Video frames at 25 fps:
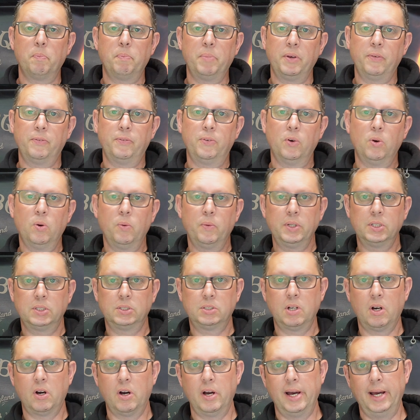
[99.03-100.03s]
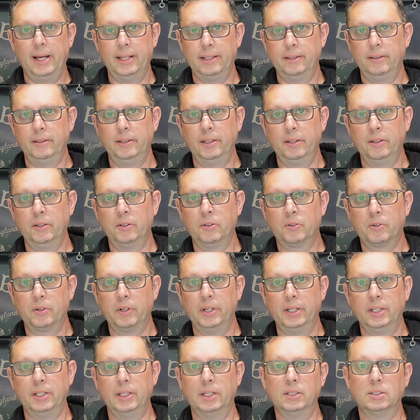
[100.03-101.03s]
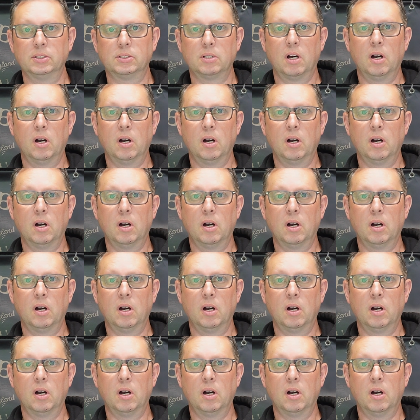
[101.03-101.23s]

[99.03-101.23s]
before we start adding the ingredients,